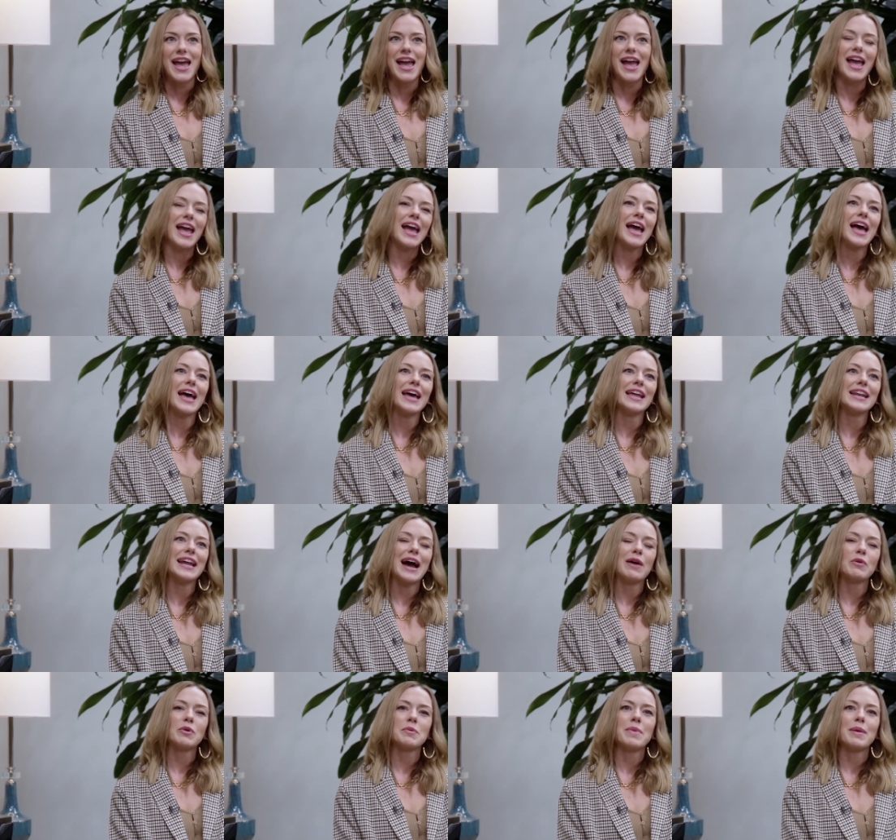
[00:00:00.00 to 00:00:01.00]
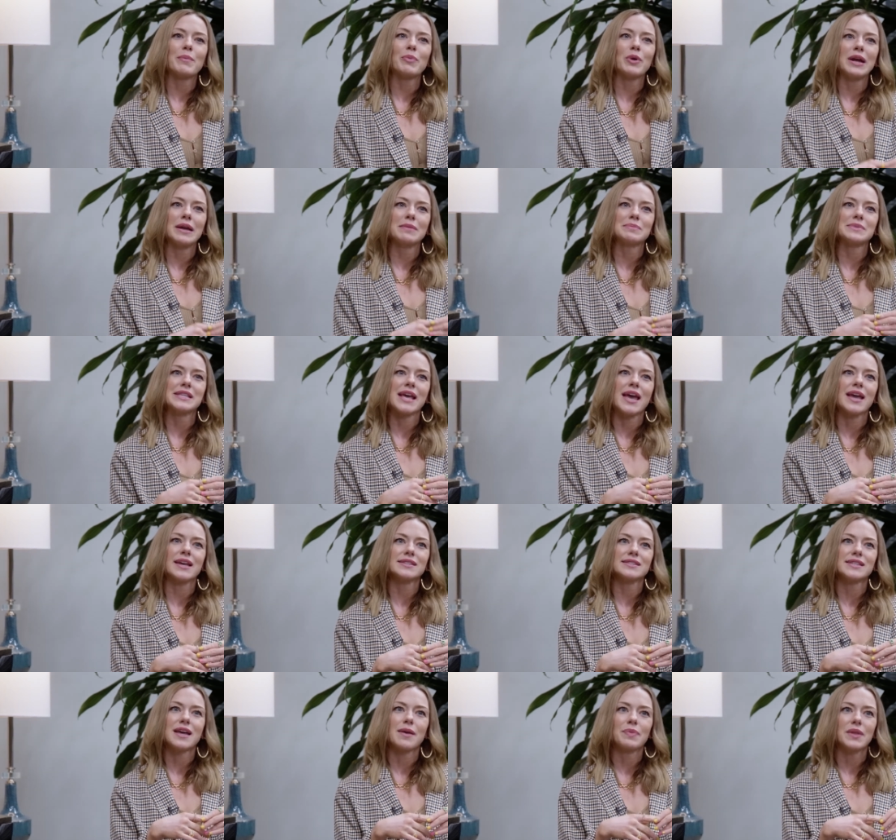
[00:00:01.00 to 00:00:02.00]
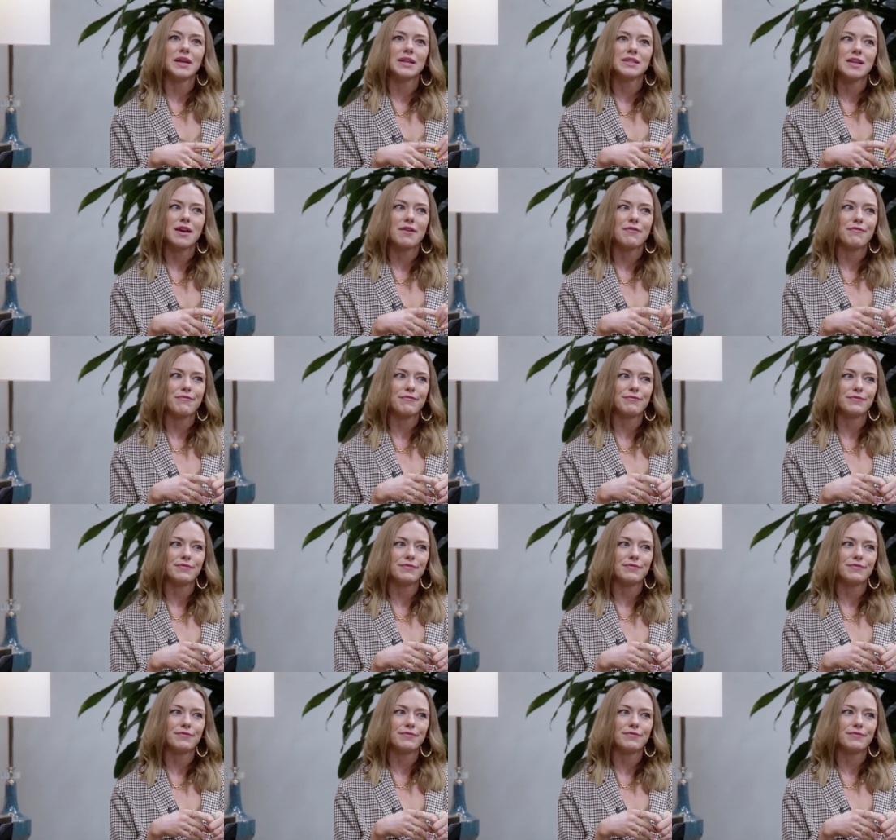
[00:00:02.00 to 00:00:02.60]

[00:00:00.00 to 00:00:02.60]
And I remember him saying something to